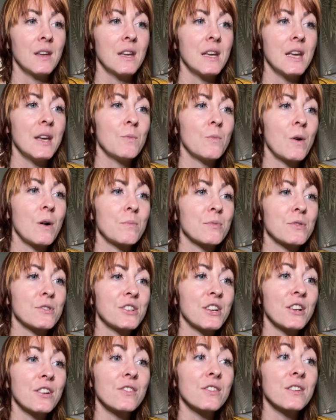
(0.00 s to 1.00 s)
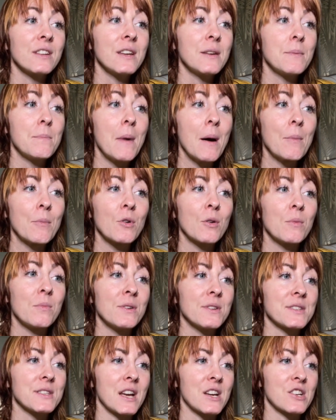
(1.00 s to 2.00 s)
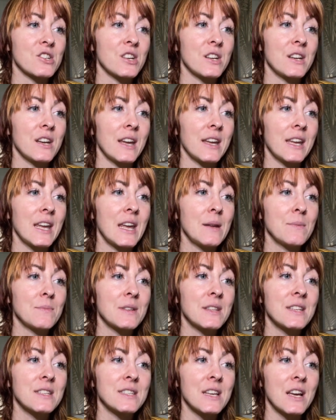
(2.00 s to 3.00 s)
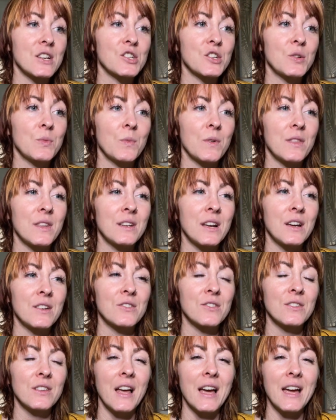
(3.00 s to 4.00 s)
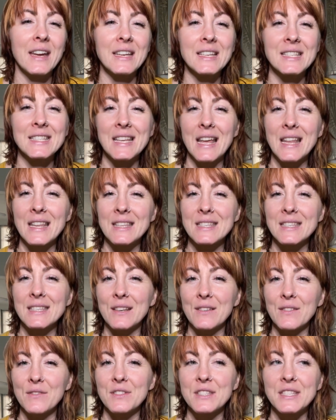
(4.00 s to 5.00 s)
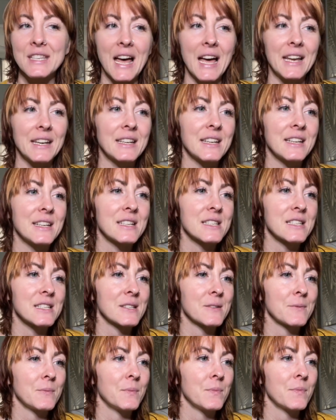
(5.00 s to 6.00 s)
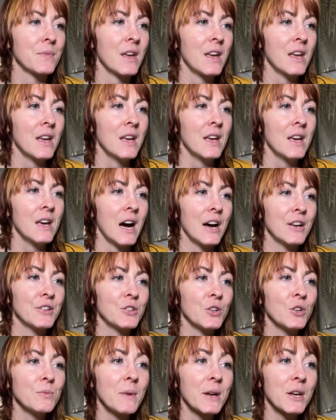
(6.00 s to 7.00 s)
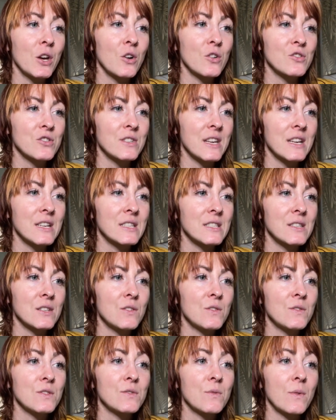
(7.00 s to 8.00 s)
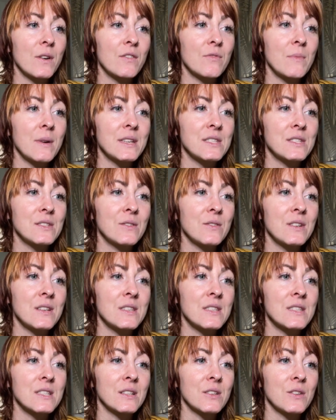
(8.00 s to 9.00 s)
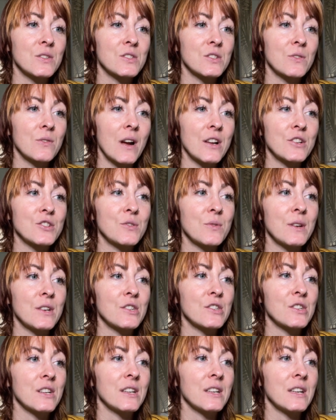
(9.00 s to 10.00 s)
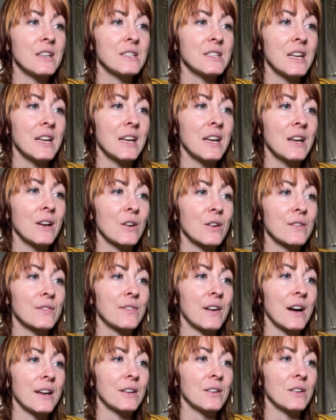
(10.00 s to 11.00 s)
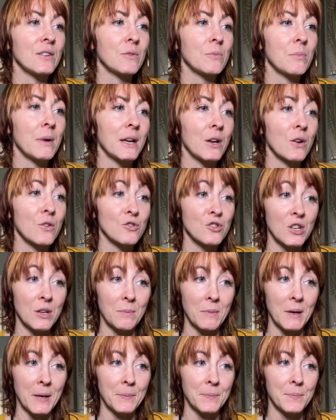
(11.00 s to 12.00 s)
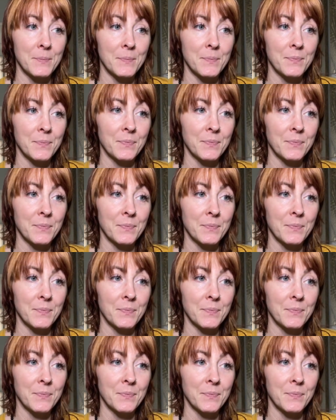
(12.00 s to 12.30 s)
In one particularly memorable session, I came to the session with an underlying sense of sadness. I told my coach this, who is one of my students close to graduation and taking her final by coaching me.